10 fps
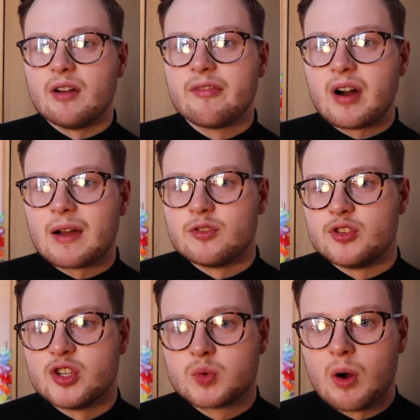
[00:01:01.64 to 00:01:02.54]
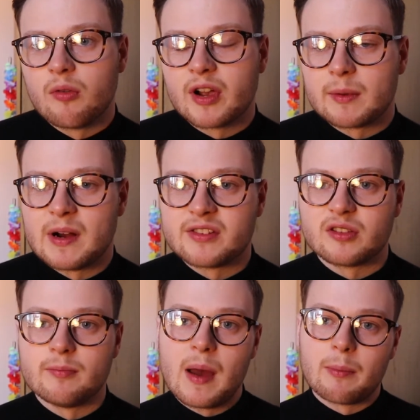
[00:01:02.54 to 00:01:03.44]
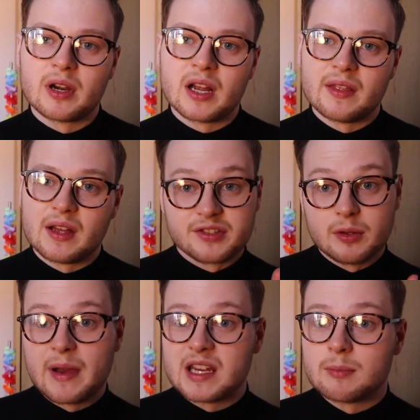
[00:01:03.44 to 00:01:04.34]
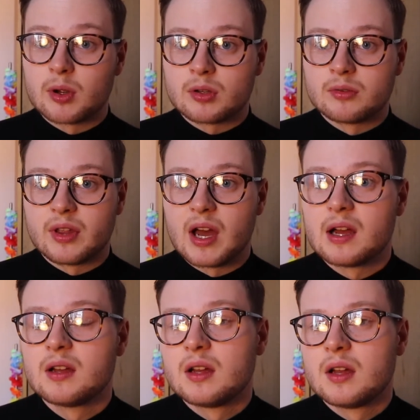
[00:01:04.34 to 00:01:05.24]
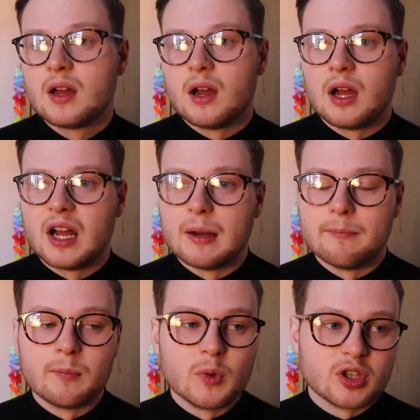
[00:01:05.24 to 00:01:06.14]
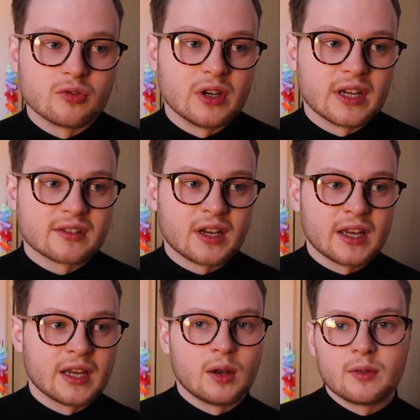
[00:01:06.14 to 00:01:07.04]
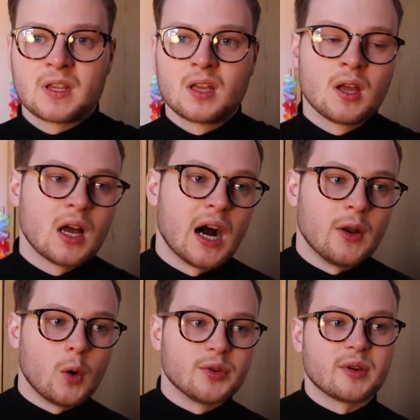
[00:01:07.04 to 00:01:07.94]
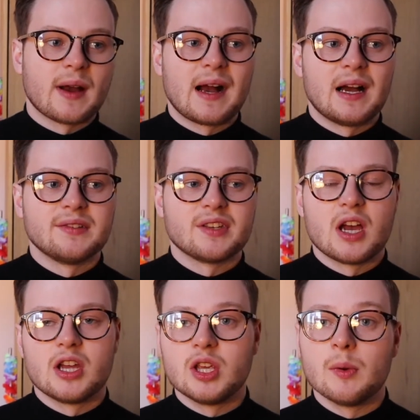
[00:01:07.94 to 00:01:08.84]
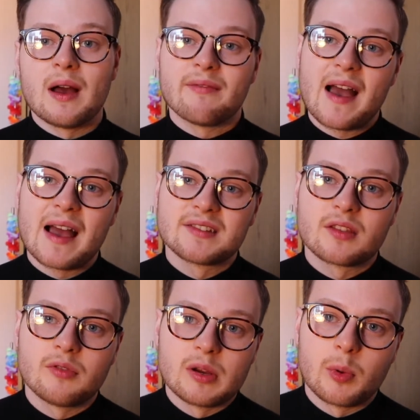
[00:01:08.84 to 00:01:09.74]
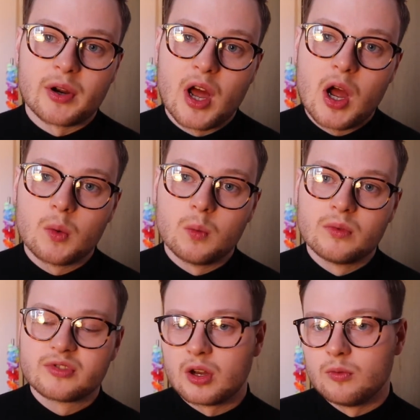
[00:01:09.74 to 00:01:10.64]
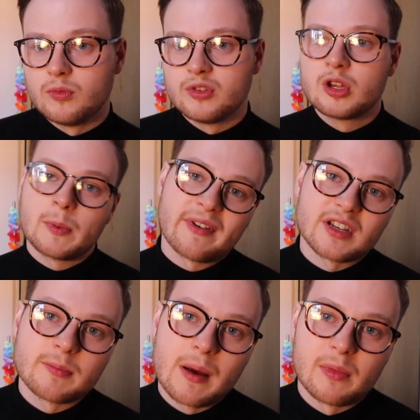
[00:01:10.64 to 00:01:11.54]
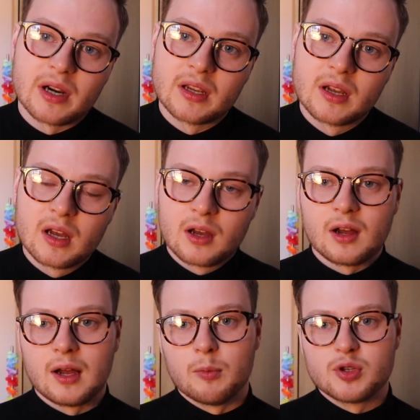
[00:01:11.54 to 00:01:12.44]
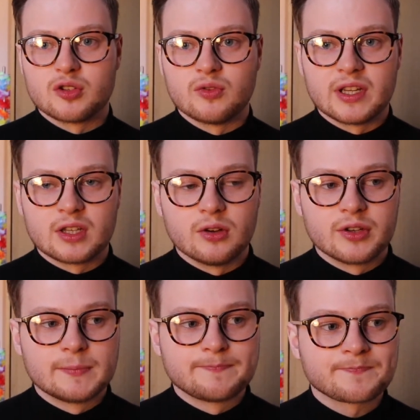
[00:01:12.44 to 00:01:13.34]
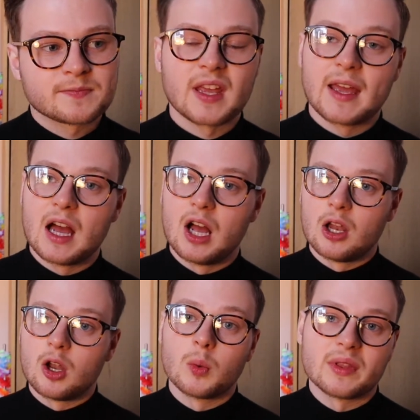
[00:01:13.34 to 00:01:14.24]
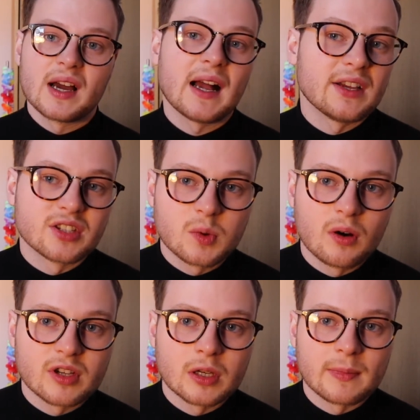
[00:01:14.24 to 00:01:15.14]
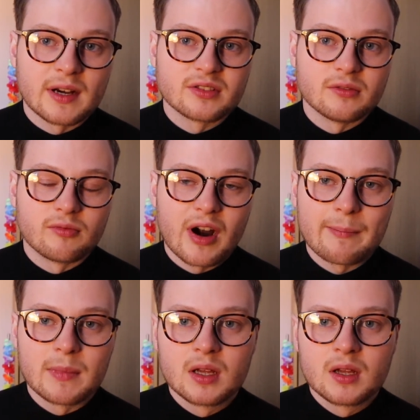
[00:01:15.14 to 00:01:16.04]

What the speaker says: 512GB of memory, and that's the base model there, which is really exciting. And it also has UFS 3.0, so super fast memory, which is really good. Along with that, it has 12GB of RAM,